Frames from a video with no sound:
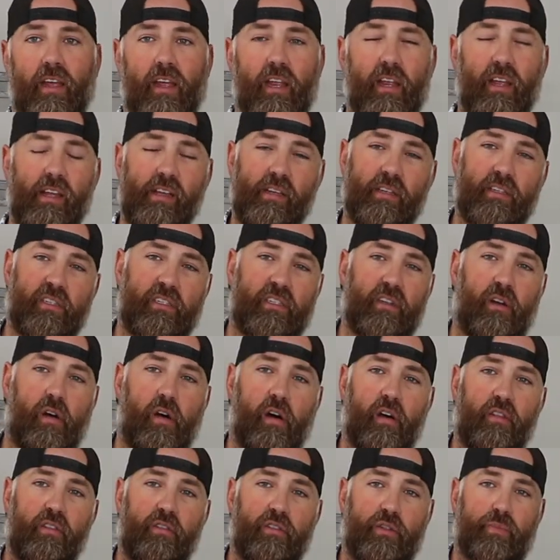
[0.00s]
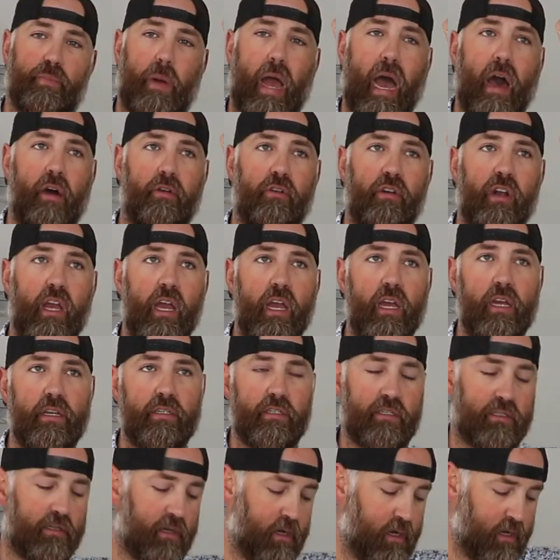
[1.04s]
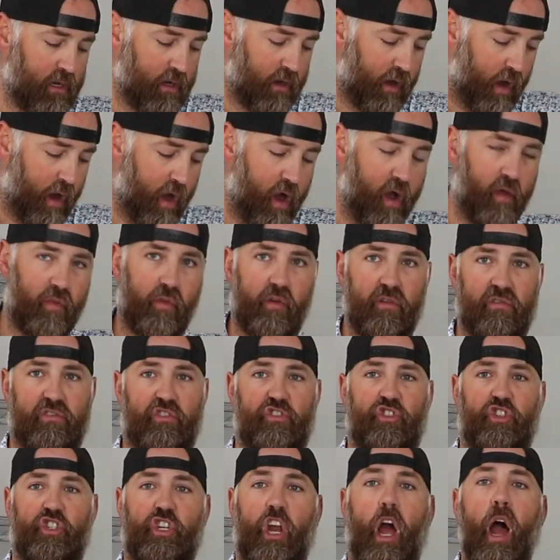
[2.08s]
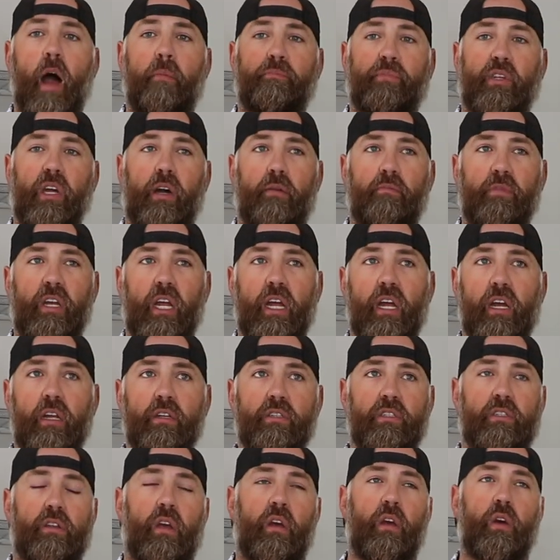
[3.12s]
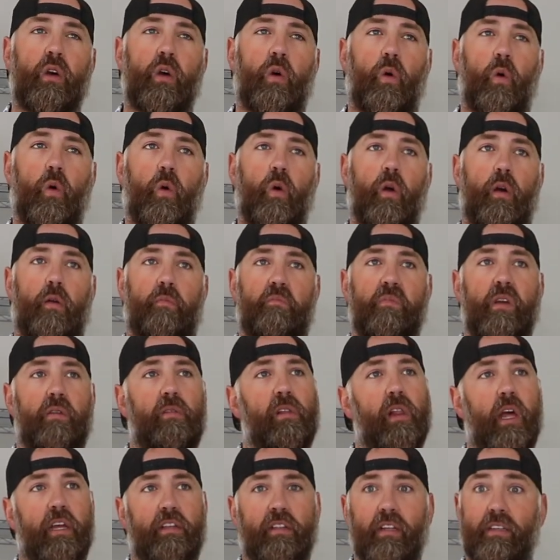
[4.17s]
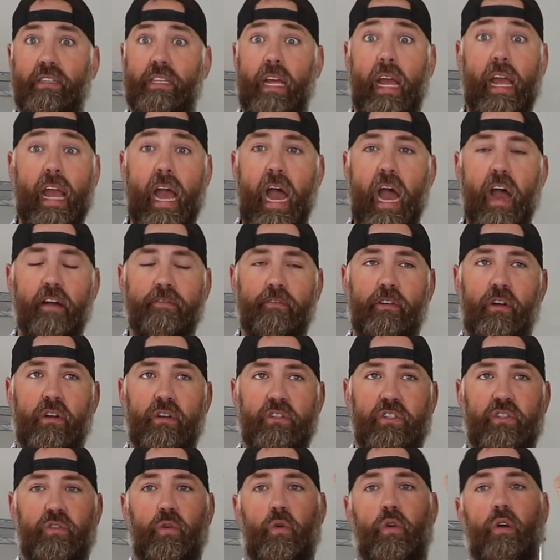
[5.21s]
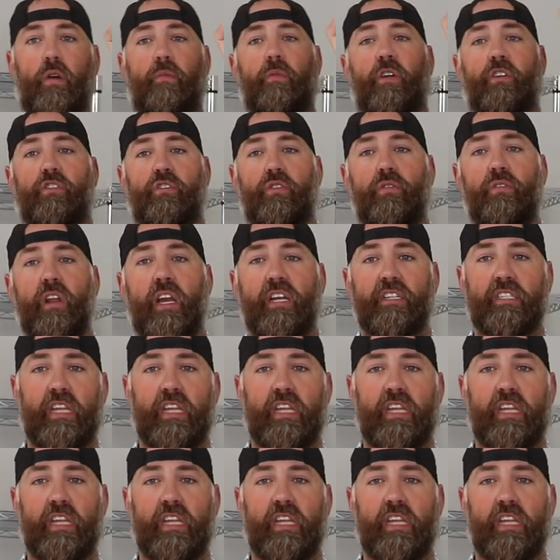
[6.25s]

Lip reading: is on those powder days, on those chopped up days, or maybe like the day after a storm or 2 days